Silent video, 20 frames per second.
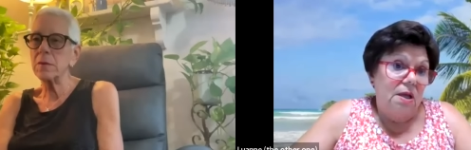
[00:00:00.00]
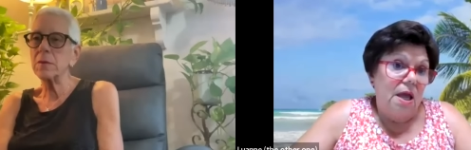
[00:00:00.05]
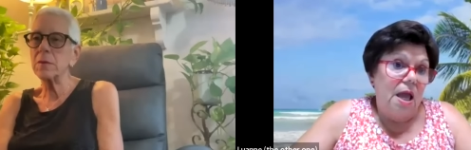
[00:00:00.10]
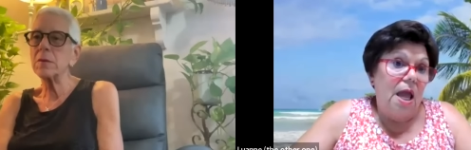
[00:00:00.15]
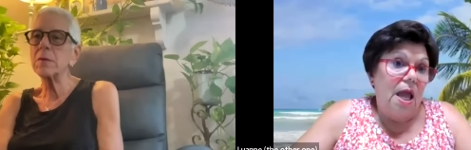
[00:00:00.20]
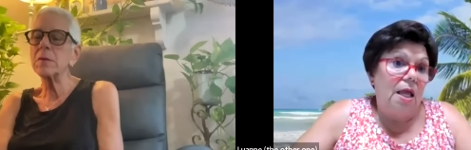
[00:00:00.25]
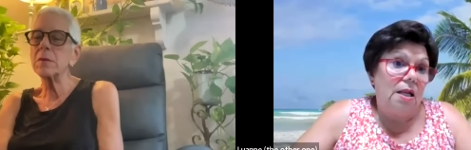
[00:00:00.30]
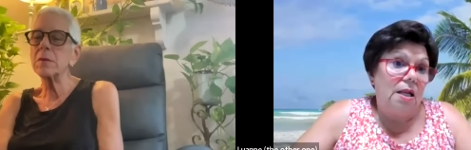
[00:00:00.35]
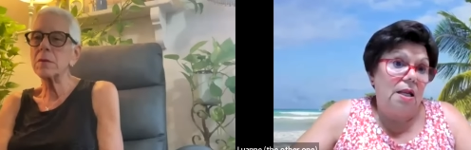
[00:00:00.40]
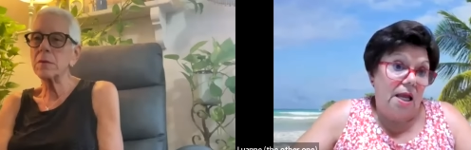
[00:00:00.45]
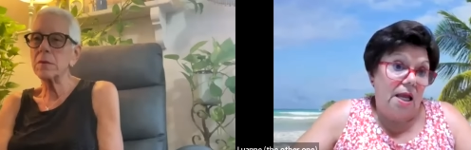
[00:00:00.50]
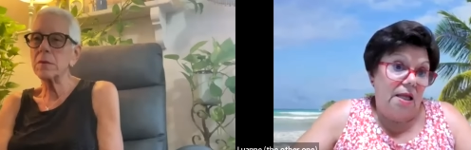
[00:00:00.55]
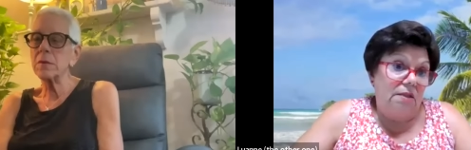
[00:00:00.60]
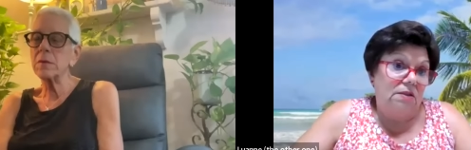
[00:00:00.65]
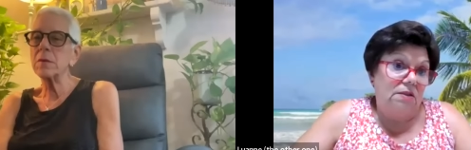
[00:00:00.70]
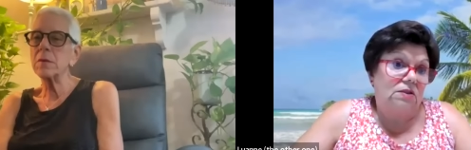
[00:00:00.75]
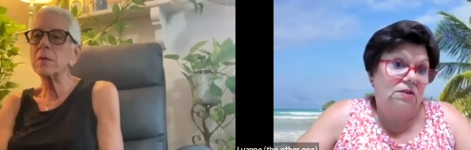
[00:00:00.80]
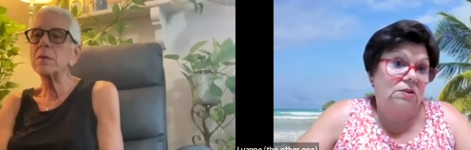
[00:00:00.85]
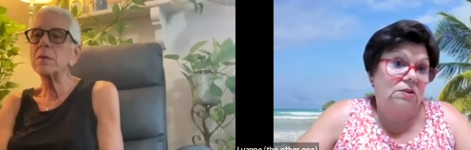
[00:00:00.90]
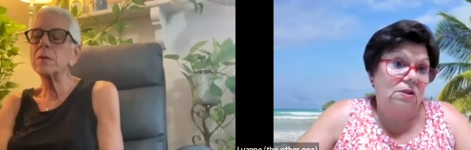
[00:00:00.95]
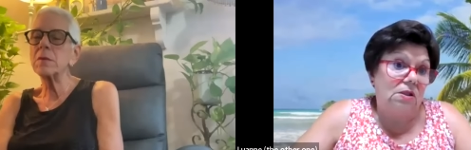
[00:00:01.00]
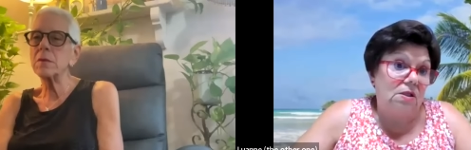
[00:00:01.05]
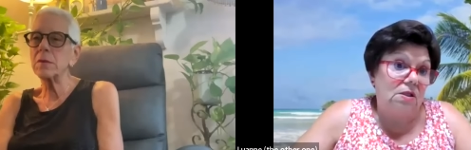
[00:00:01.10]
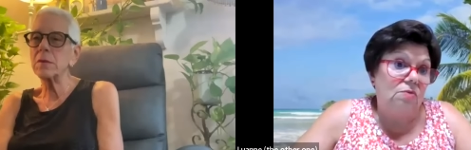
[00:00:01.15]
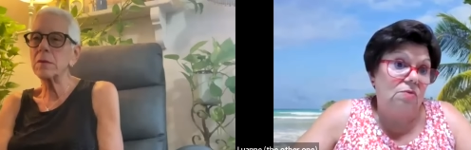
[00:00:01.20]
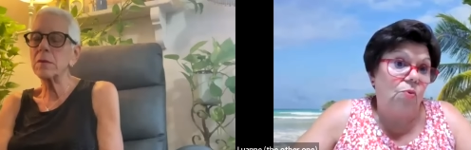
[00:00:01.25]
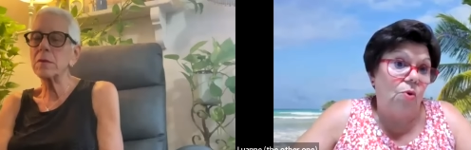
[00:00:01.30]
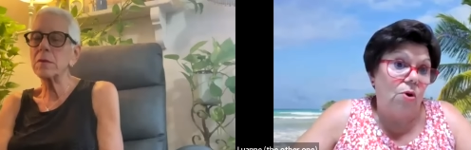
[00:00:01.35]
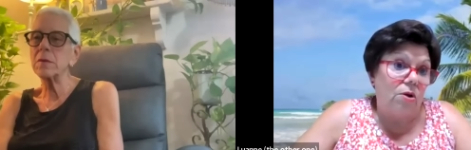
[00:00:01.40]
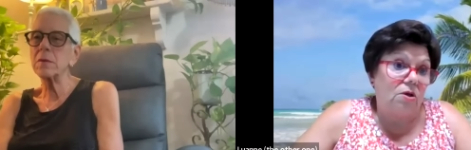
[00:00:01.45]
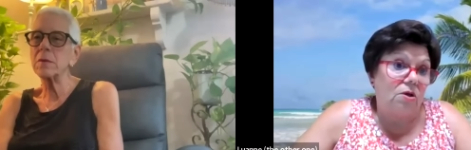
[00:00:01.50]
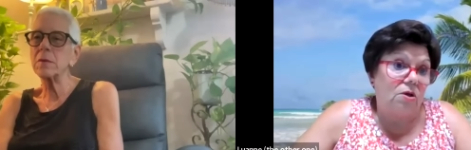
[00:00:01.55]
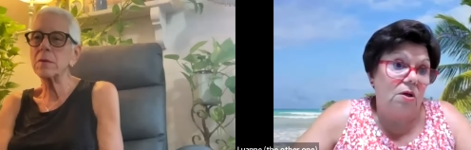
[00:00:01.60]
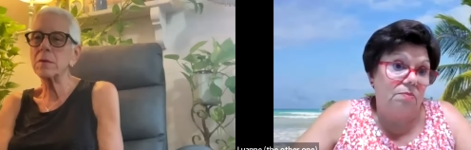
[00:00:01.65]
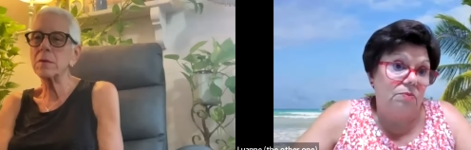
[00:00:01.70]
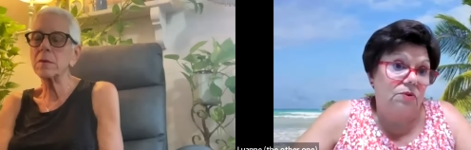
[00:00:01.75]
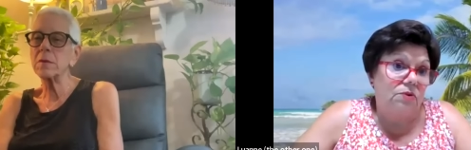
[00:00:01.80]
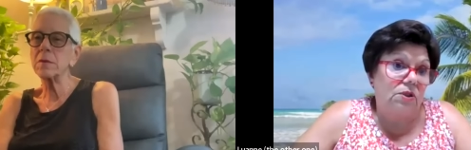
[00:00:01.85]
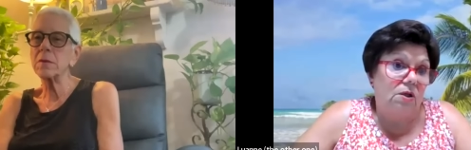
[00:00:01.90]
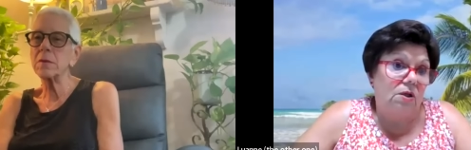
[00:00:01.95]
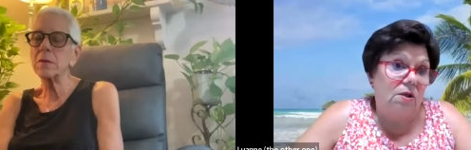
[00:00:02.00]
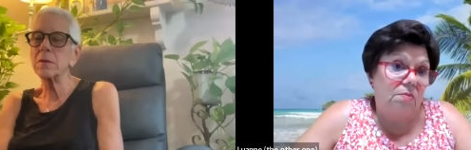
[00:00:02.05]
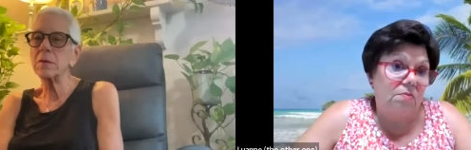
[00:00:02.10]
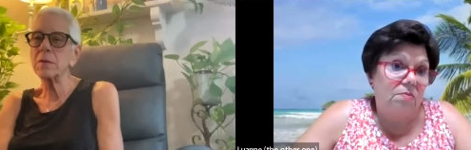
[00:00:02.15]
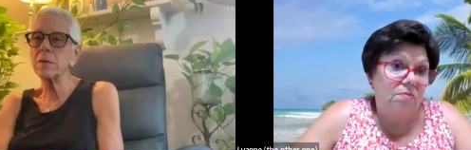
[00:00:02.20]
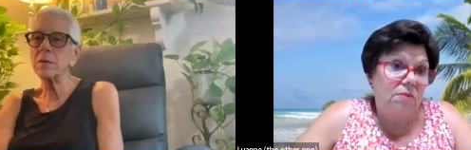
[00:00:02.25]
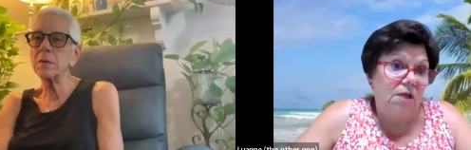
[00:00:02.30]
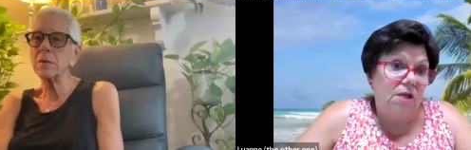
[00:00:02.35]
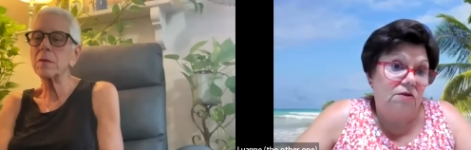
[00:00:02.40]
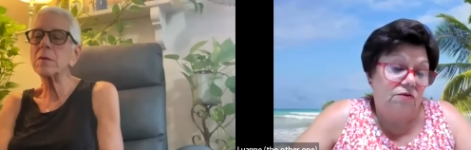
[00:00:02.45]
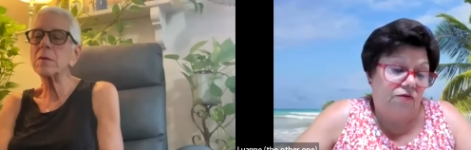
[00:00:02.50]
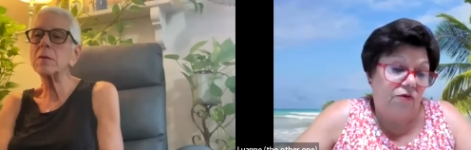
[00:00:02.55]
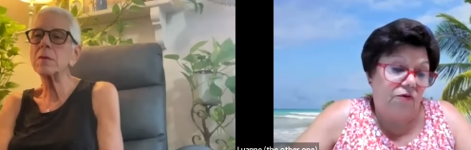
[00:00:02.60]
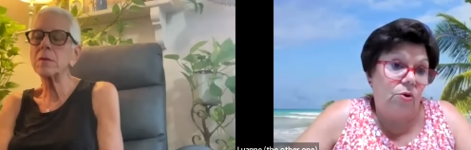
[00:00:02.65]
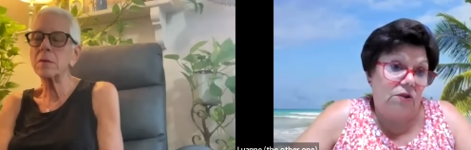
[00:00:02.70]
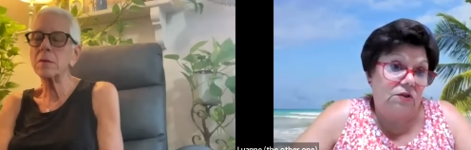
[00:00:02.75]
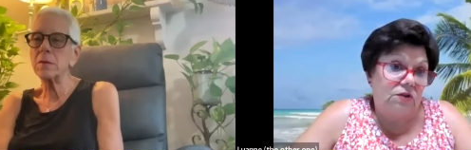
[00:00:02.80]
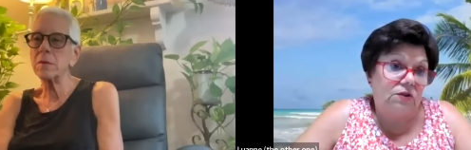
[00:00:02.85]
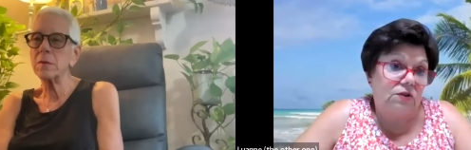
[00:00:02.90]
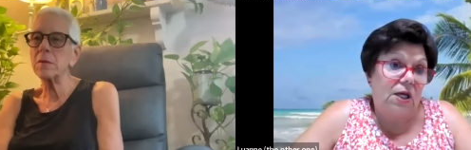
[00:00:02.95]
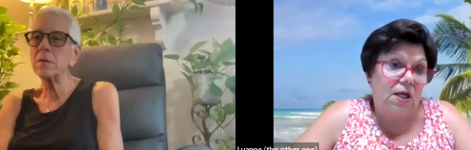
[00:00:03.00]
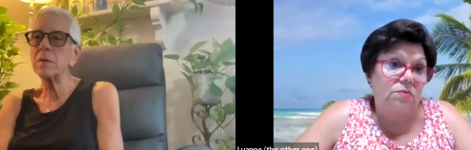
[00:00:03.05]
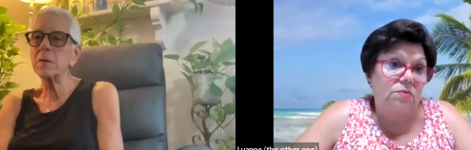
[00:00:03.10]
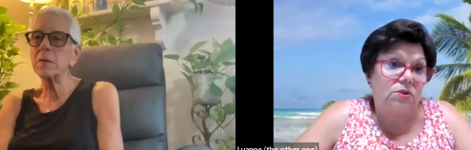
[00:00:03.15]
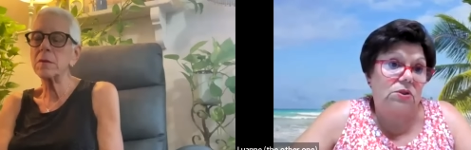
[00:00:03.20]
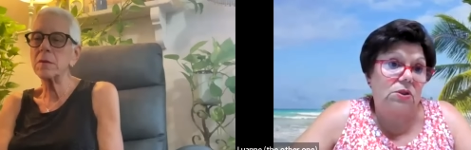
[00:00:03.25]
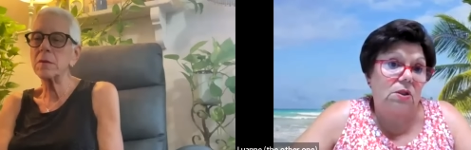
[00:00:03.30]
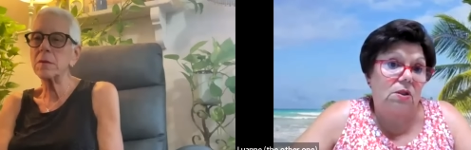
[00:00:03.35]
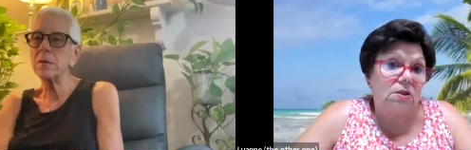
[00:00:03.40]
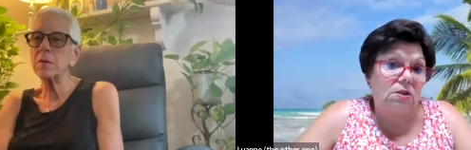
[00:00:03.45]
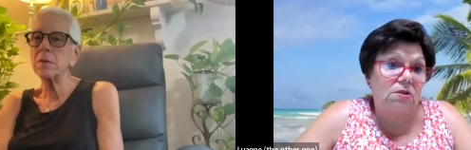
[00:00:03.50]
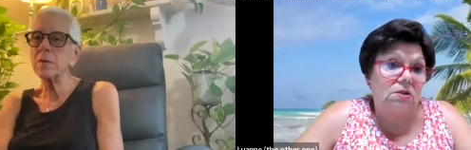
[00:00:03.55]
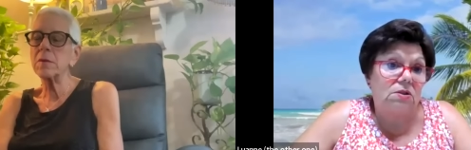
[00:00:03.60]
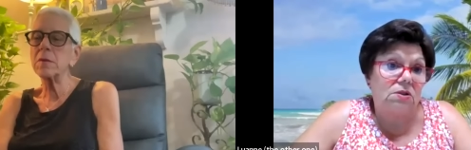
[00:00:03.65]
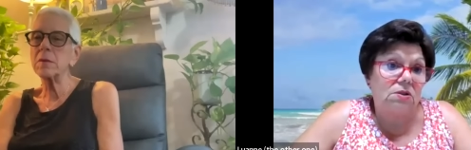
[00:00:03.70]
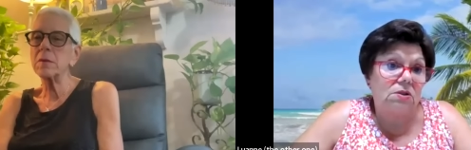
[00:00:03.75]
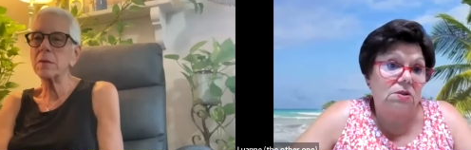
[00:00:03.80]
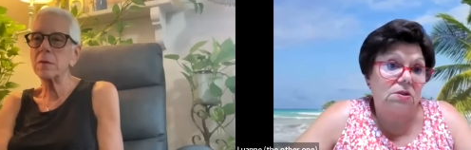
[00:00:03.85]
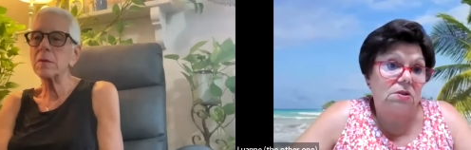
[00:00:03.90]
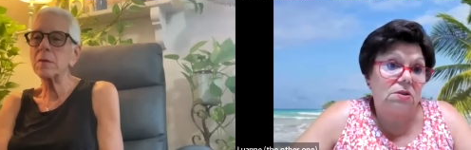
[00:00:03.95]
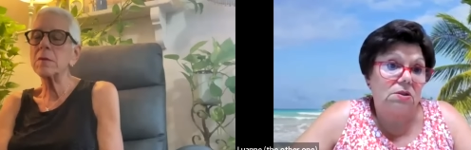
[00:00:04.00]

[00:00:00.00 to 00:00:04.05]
Speaker 1: and and see what comes up as far as campsites.